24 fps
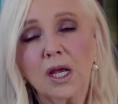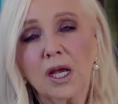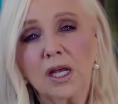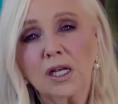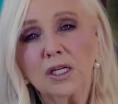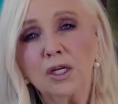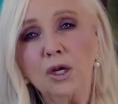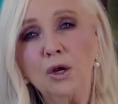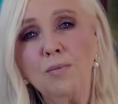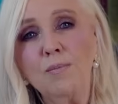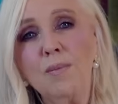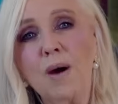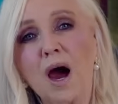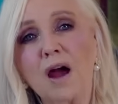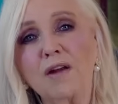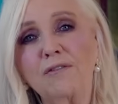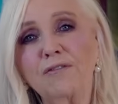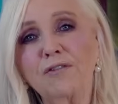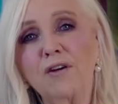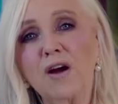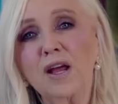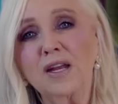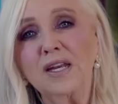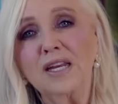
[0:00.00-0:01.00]
You might
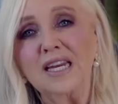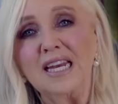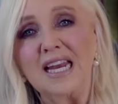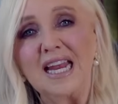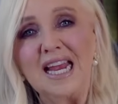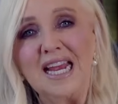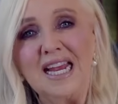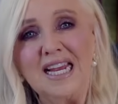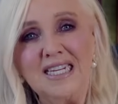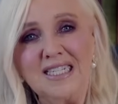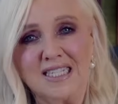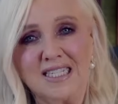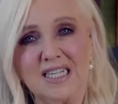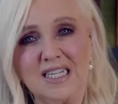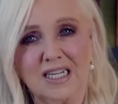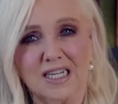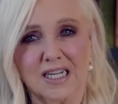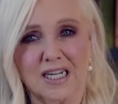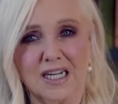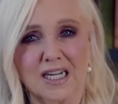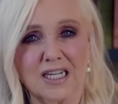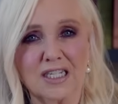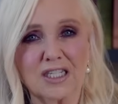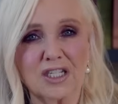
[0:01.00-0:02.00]
find it
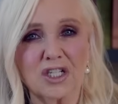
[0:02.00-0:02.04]
easier